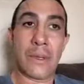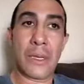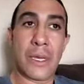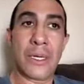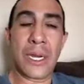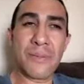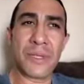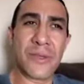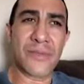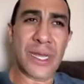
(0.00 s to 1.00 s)
And I
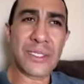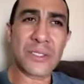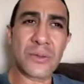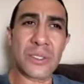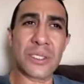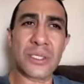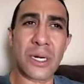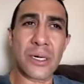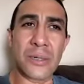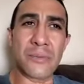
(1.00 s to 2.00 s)
believe that's what
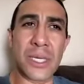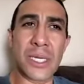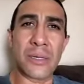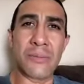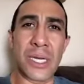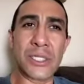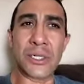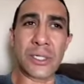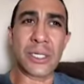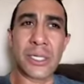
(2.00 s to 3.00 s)
started me on my
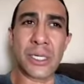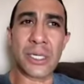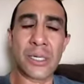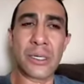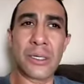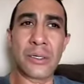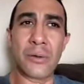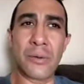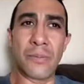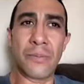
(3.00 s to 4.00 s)
journey, you
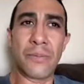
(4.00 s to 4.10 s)
know,